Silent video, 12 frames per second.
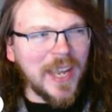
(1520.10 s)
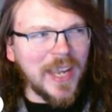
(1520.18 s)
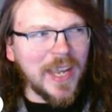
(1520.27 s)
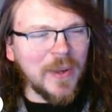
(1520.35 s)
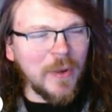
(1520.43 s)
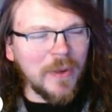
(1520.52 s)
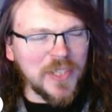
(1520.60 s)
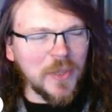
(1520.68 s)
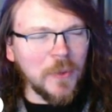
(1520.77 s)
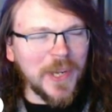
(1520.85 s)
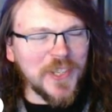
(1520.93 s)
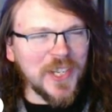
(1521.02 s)
I'm
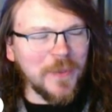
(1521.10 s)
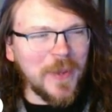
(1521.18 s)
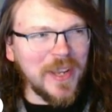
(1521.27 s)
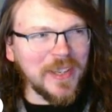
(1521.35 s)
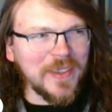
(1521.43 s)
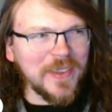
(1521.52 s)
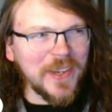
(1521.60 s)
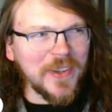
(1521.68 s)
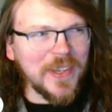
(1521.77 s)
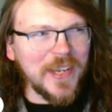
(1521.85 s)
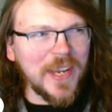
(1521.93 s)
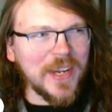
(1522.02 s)
still watching
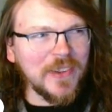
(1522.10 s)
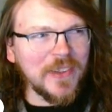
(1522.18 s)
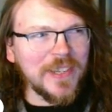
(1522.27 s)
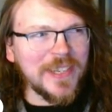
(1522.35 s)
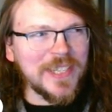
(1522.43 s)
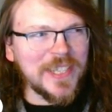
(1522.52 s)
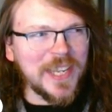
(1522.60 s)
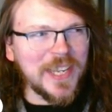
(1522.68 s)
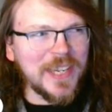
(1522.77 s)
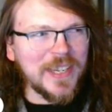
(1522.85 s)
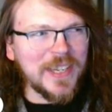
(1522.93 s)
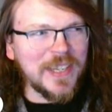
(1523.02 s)
Apothecary Diaries
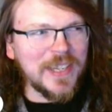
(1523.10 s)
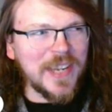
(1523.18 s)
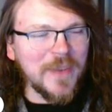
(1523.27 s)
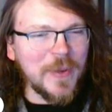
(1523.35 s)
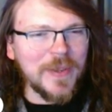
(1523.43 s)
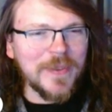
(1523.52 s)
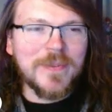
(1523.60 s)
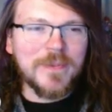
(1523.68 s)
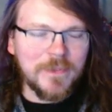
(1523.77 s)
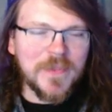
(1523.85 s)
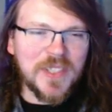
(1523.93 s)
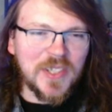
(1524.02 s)
and Daima.
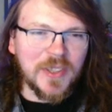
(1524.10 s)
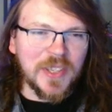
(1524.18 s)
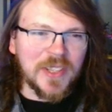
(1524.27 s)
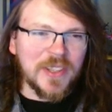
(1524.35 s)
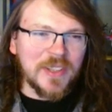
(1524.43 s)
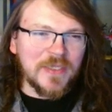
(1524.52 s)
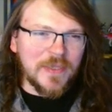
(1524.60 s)
So the